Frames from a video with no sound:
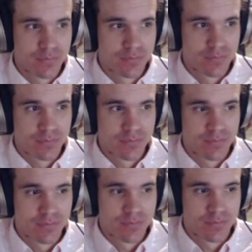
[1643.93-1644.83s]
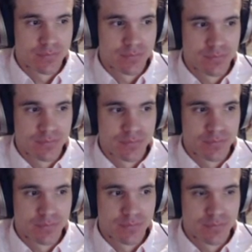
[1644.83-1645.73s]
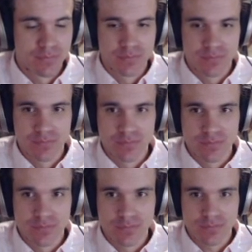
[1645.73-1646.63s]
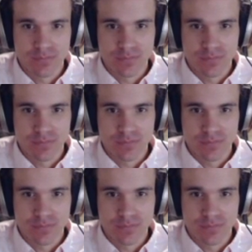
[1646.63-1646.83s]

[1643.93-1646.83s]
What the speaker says: [no speech]